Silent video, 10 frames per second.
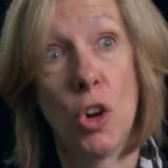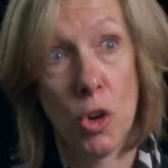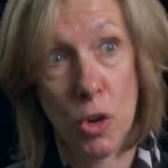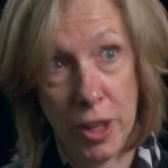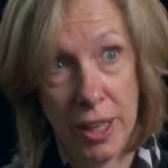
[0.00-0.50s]

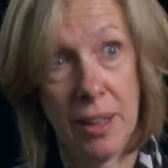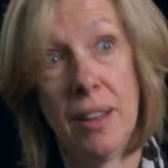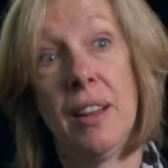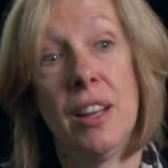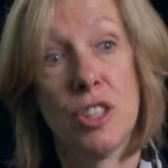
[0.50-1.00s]
early.
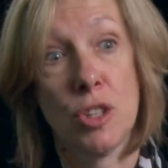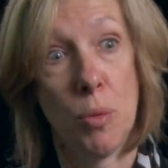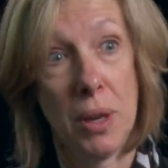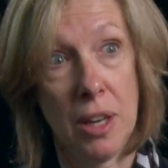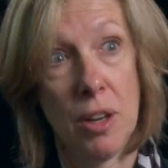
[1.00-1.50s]

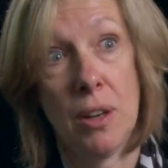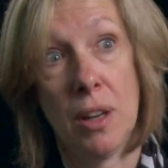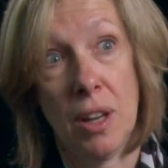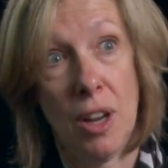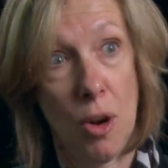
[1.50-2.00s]
So we could
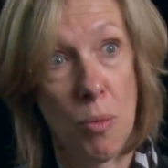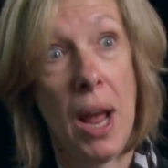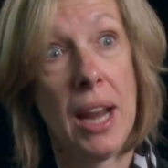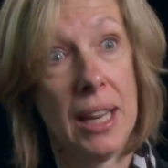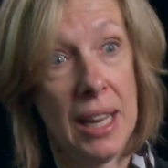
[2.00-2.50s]

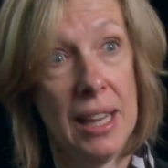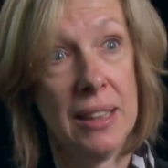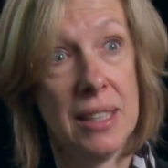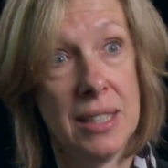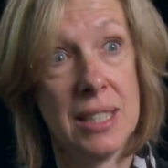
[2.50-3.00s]

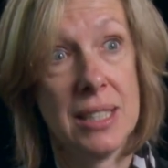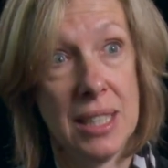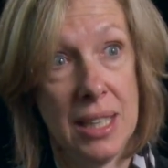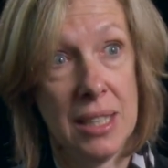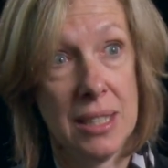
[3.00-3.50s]
eradicate the
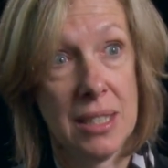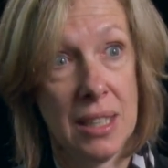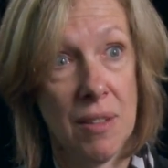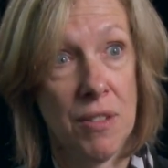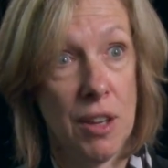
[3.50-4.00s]
disease,
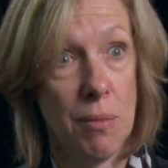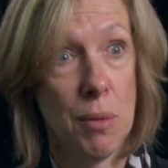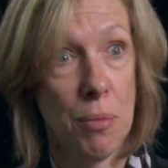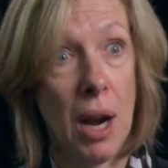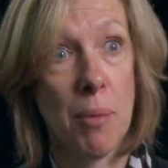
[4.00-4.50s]
give him
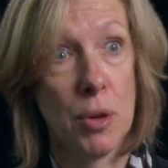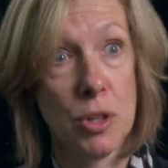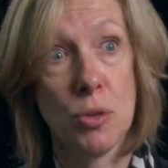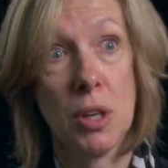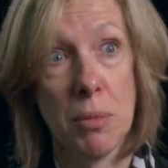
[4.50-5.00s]
the proper
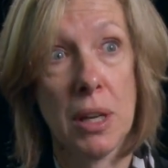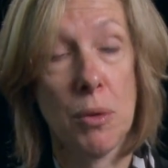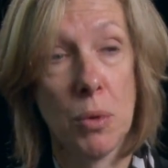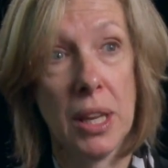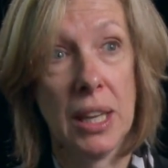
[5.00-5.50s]
treatment,
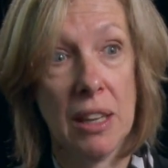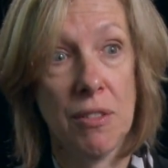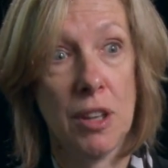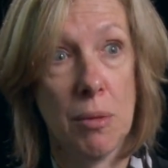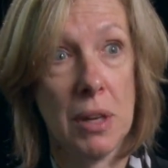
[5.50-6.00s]
and really
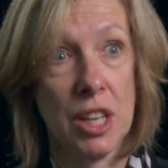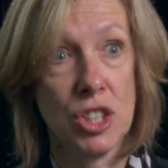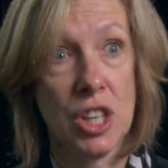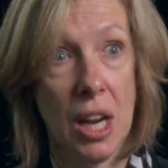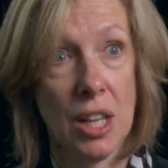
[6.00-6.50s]
give him a
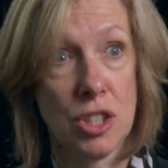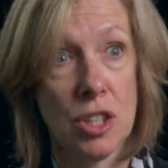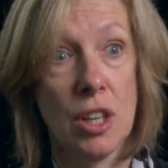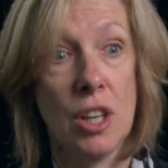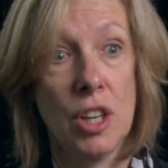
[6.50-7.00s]

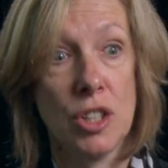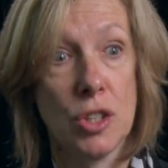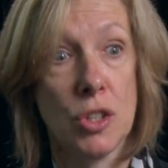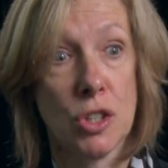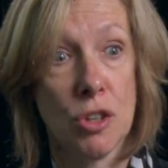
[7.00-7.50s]
chance
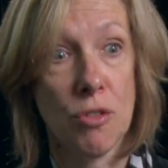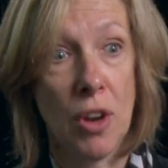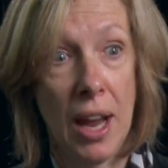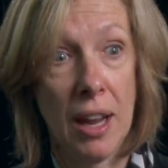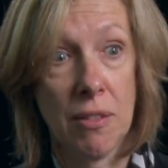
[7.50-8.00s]
to
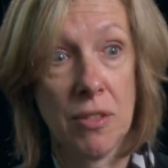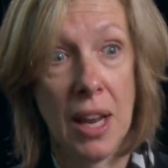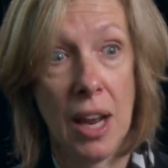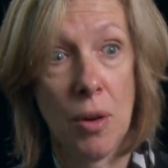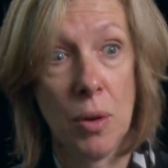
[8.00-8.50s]
survive.
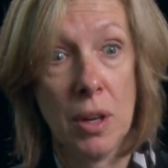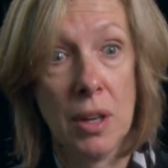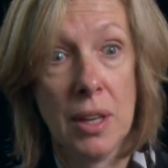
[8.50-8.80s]
Now,